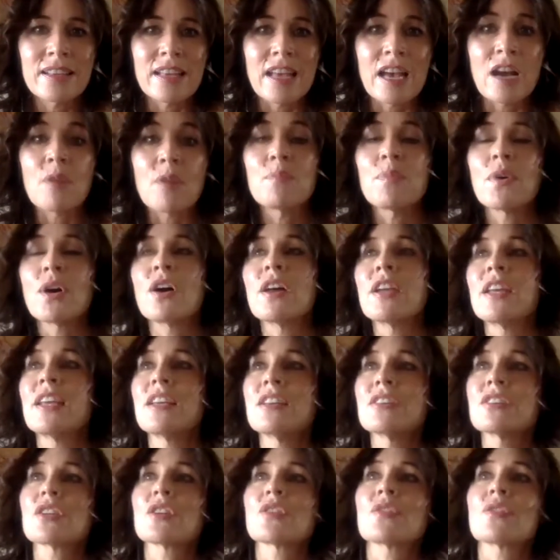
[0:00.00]
Our body
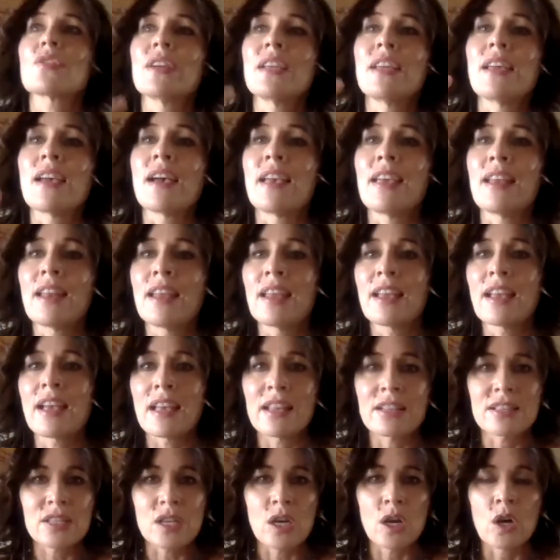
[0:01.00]
is creating
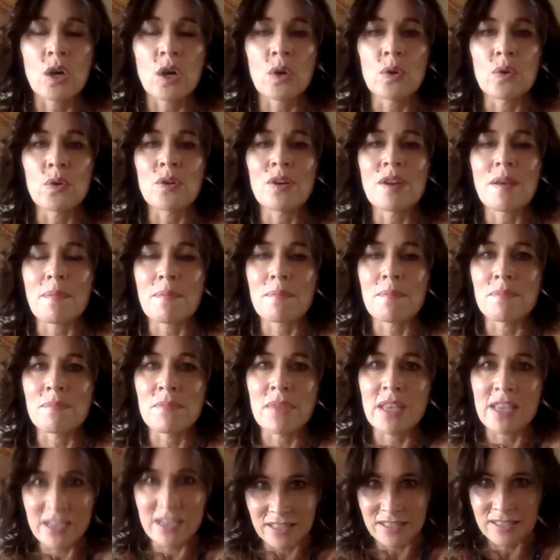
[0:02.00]
its own
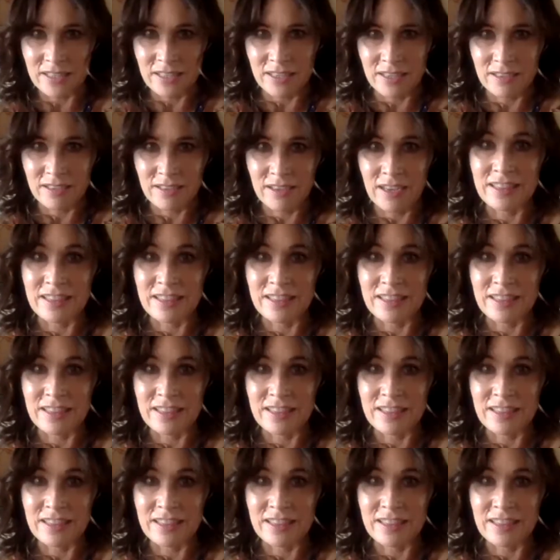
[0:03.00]
medicine.